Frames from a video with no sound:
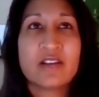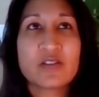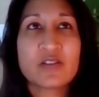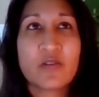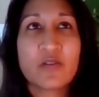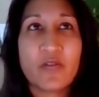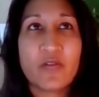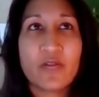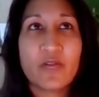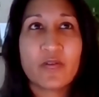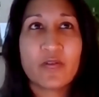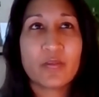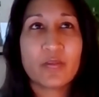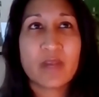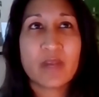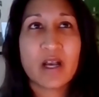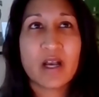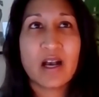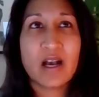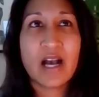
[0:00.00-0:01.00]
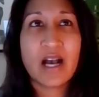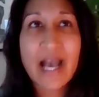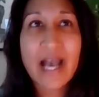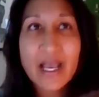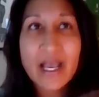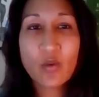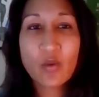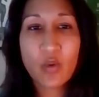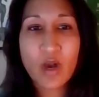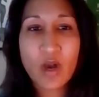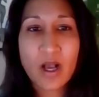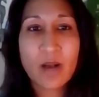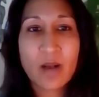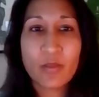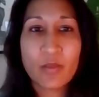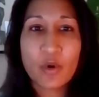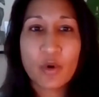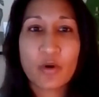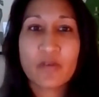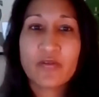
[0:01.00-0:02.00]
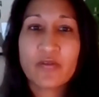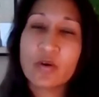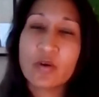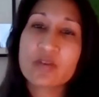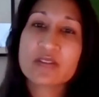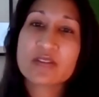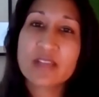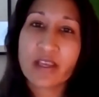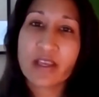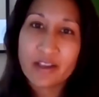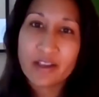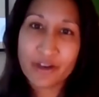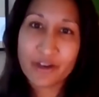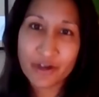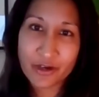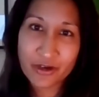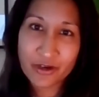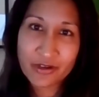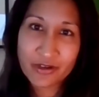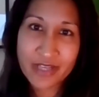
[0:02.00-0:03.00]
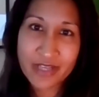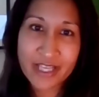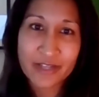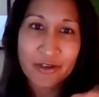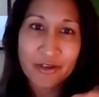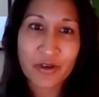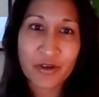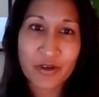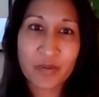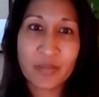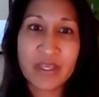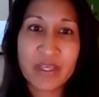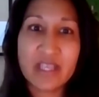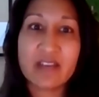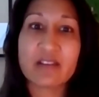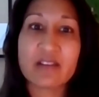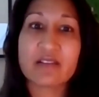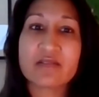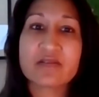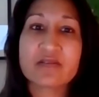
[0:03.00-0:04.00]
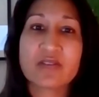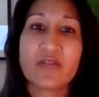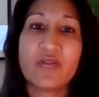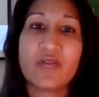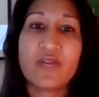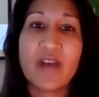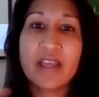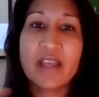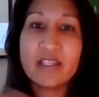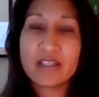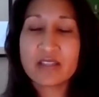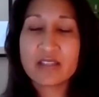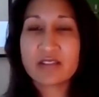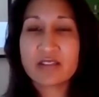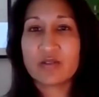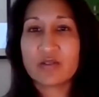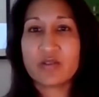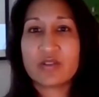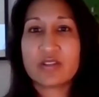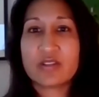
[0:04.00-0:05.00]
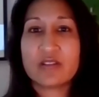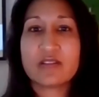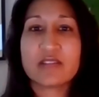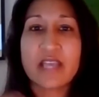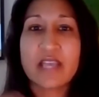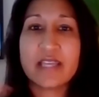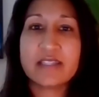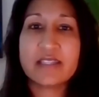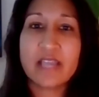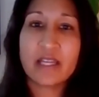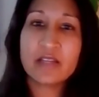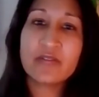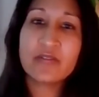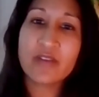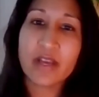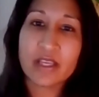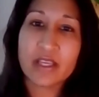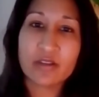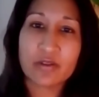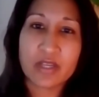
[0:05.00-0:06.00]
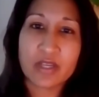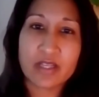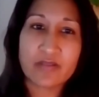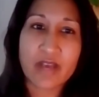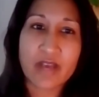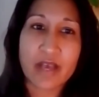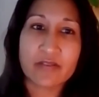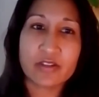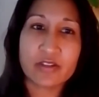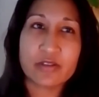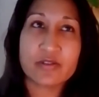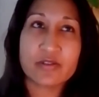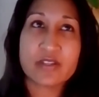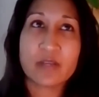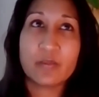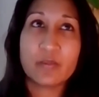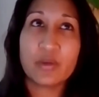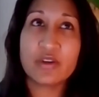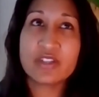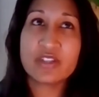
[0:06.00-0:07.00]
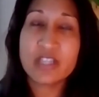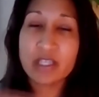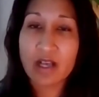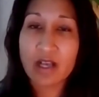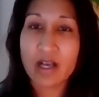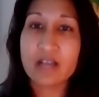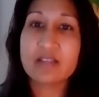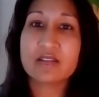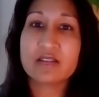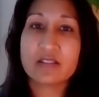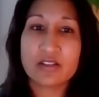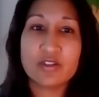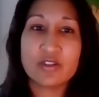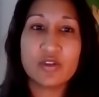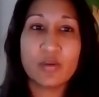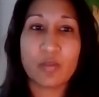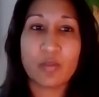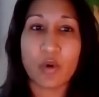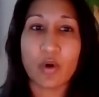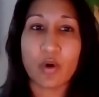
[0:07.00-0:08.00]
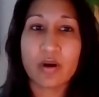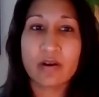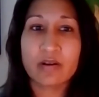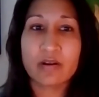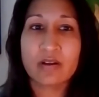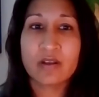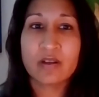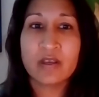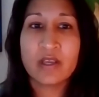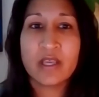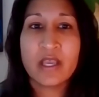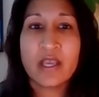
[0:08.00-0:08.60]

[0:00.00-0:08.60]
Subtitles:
So I want more folks like her and her peers finding solutions, identifying creative avenues, and pushing us to do more.